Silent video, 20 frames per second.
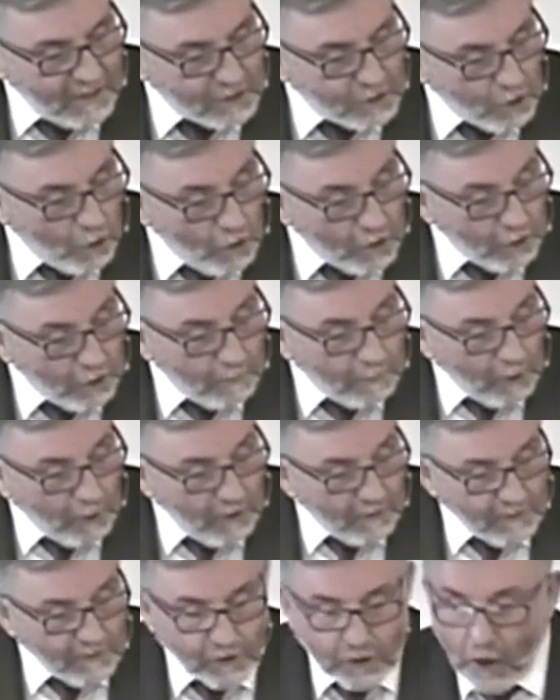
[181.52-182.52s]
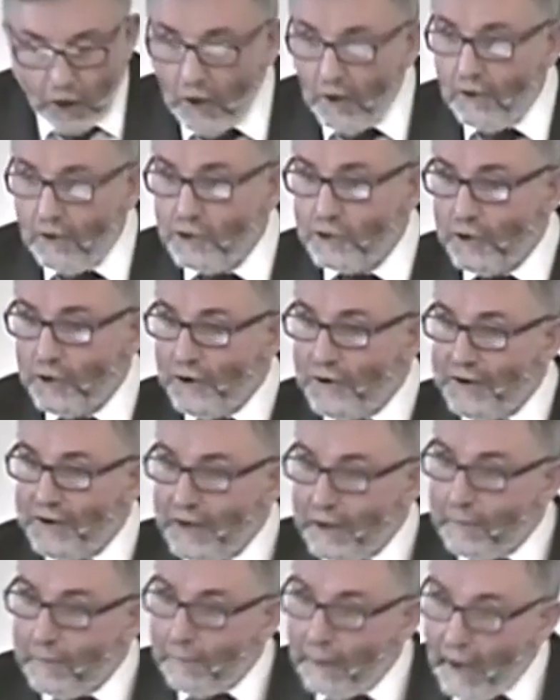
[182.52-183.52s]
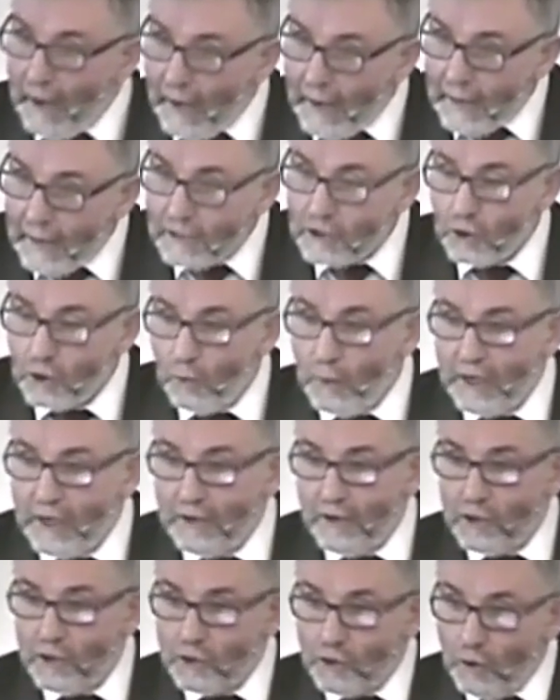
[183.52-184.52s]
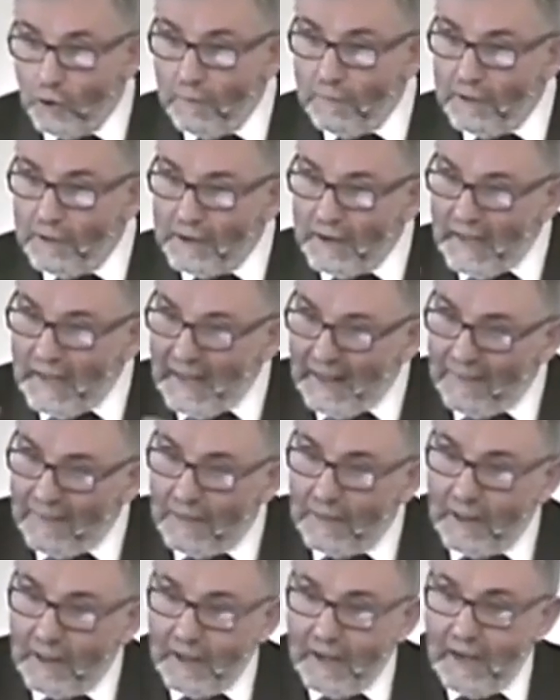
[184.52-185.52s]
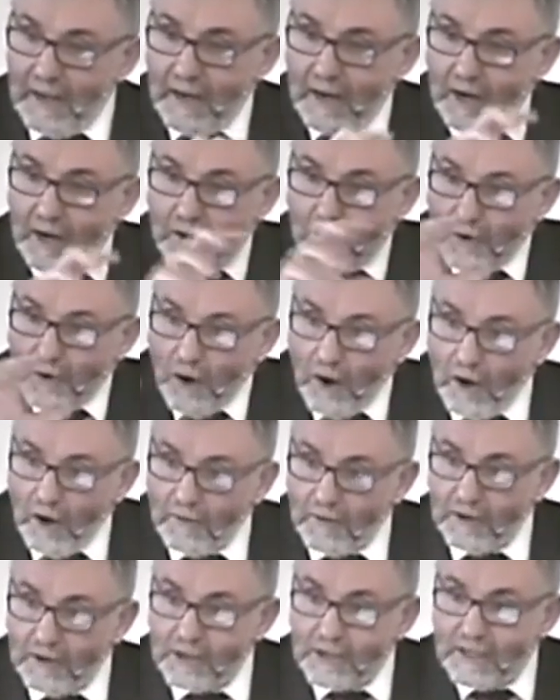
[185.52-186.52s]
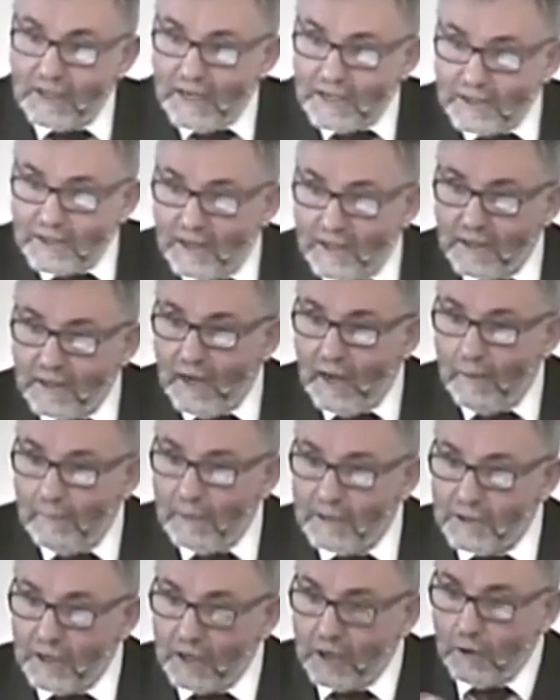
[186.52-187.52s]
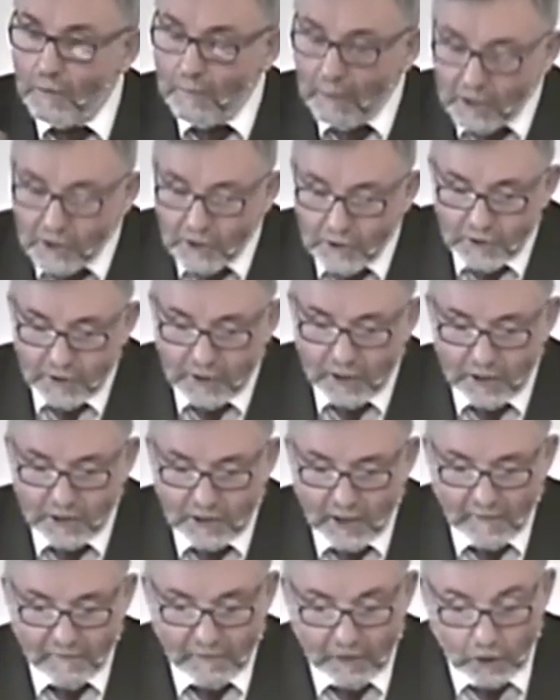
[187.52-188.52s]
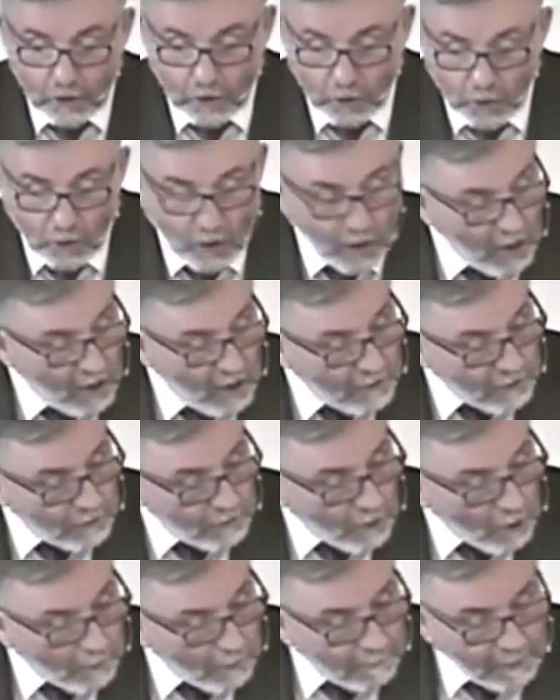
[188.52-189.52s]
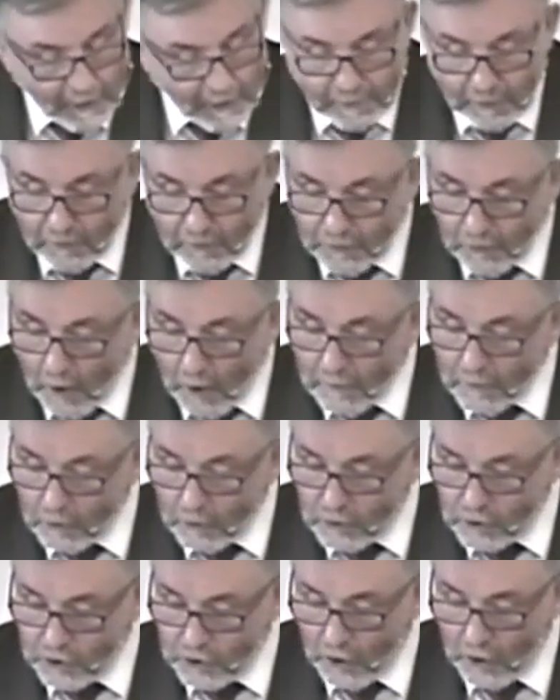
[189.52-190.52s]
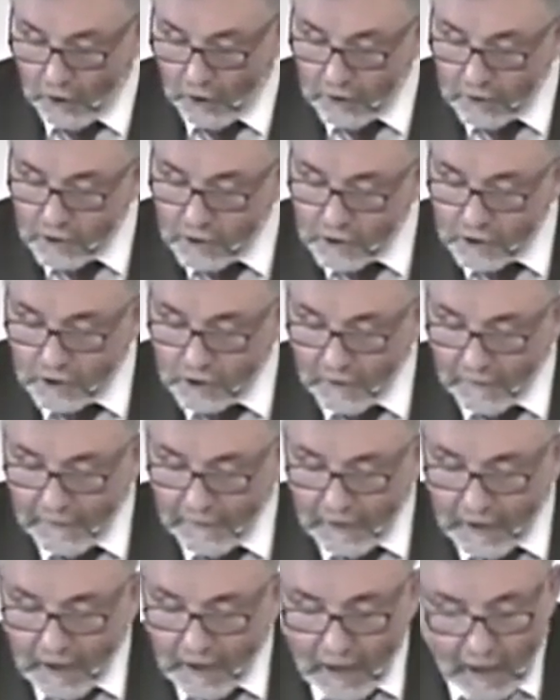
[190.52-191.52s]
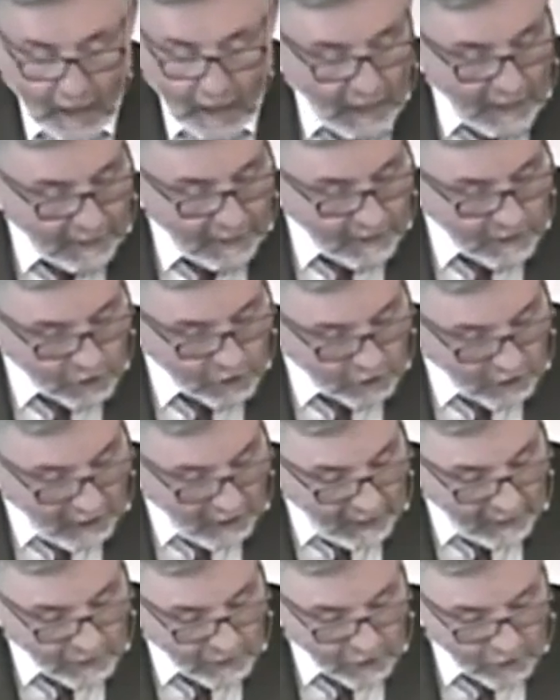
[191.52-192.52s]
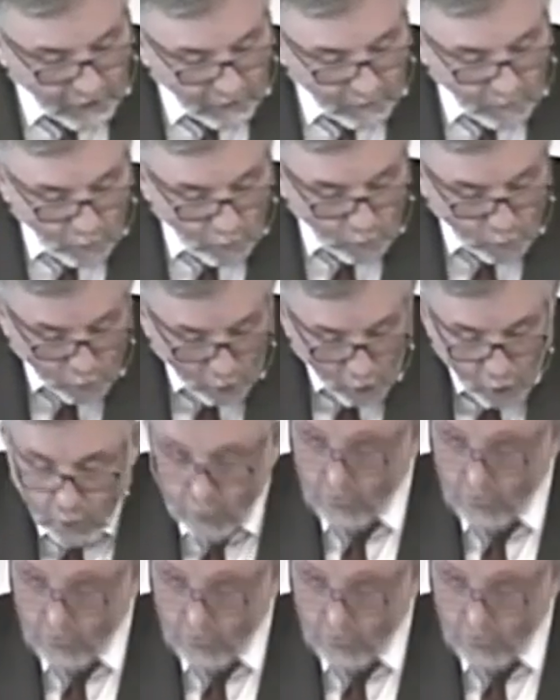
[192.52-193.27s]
talking about the towns that are nearby, so we can assume that in the crowd that is listening to him as he commissions these 72, there are people from those towns, and he's saying to them, woe